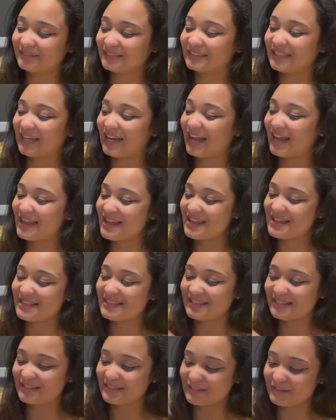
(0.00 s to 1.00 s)
So yeah,
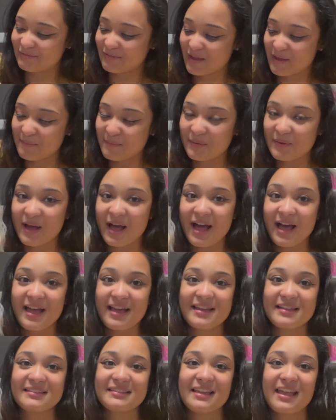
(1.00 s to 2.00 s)
this is Fable,
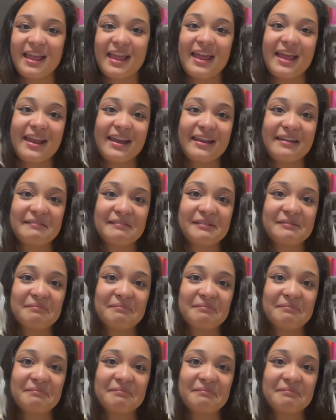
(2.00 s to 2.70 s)
guys, and